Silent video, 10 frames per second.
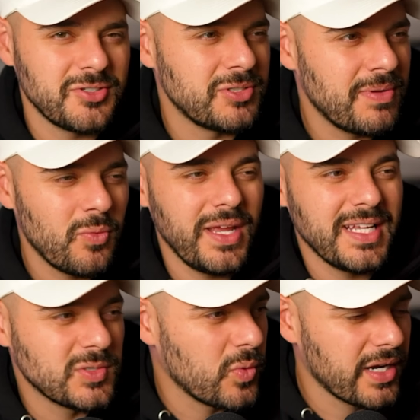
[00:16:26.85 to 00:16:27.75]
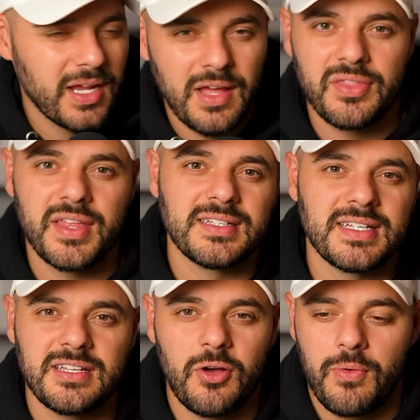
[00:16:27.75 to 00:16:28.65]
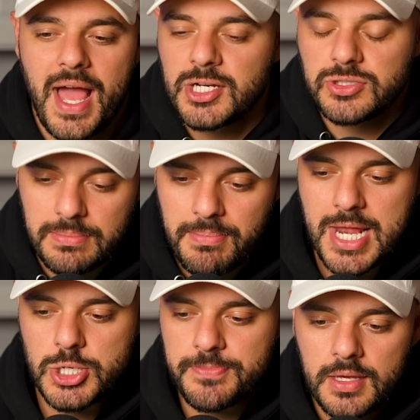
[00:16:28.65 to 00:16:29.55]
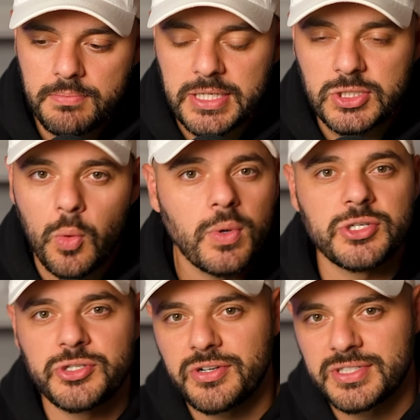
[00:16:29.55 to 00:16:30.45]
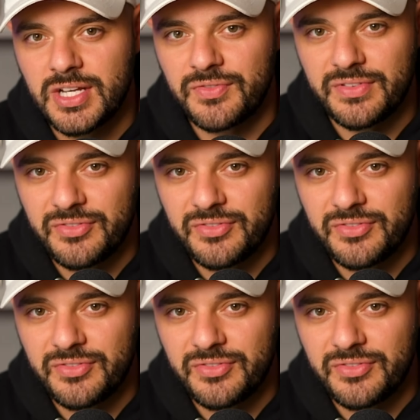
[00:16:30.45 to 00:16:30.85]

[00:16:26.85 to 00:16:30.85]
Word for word: You spend weeks working on things that don't actually matter but you don't want to shoot yourself in the